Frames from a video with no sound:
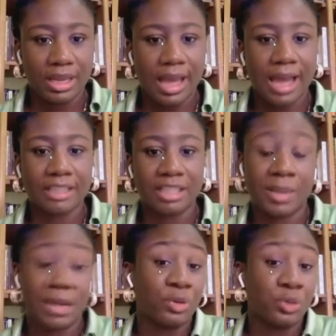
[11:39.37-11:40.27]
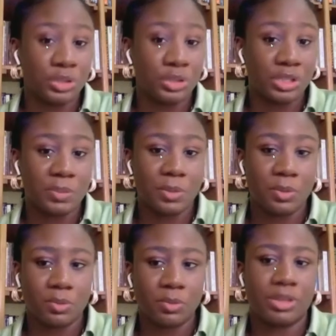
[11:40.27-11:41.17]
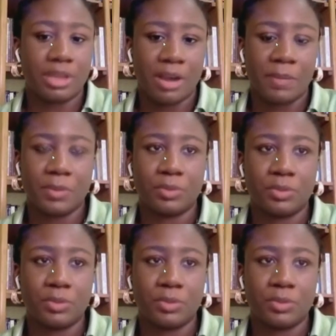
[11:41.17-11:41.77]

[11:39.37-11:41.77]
and they might not know these people, but there are people.